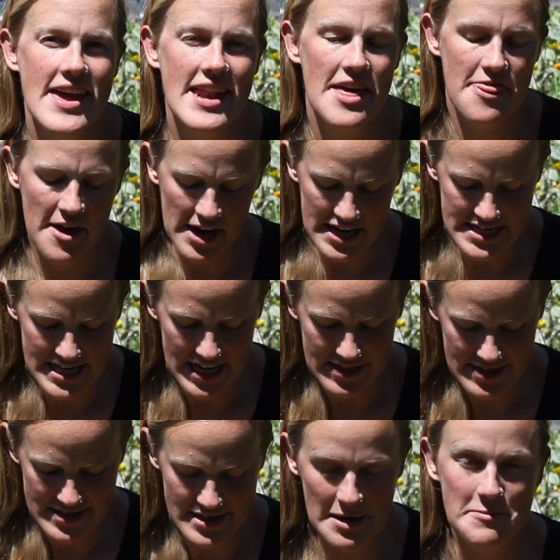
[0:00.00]
and I thought I'd
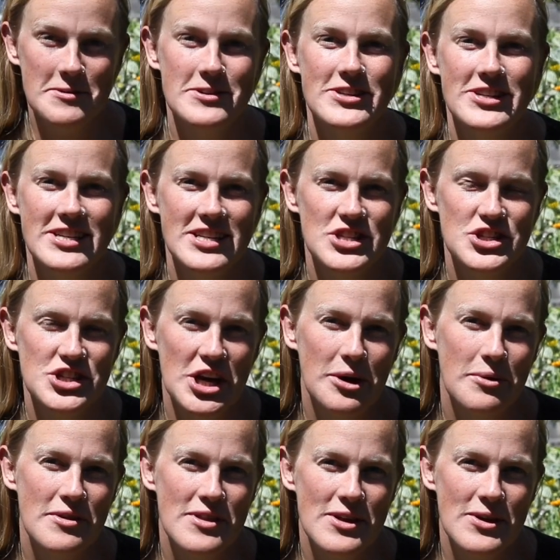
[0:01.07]
take this opportunity to
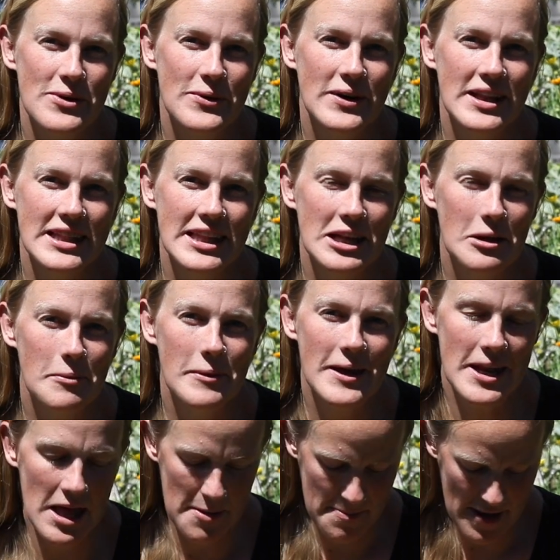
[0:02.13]
share with you a little
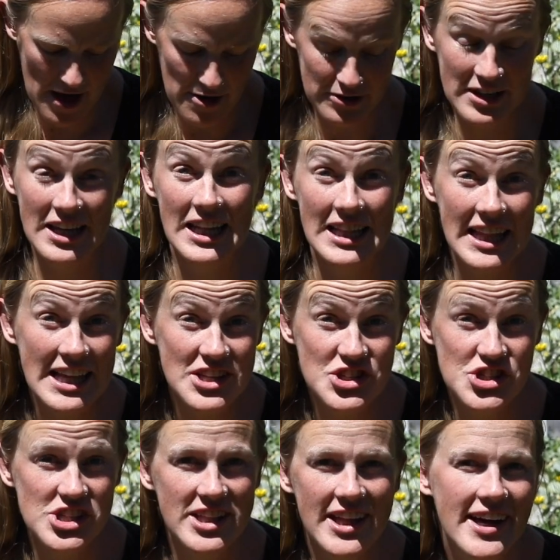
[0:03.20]
bit about
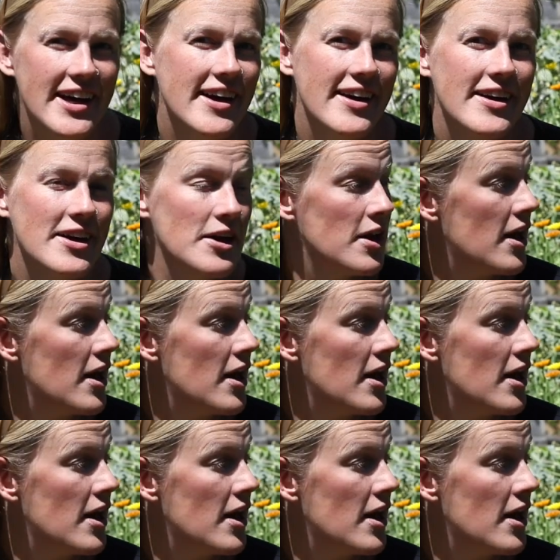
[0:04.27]
calendula,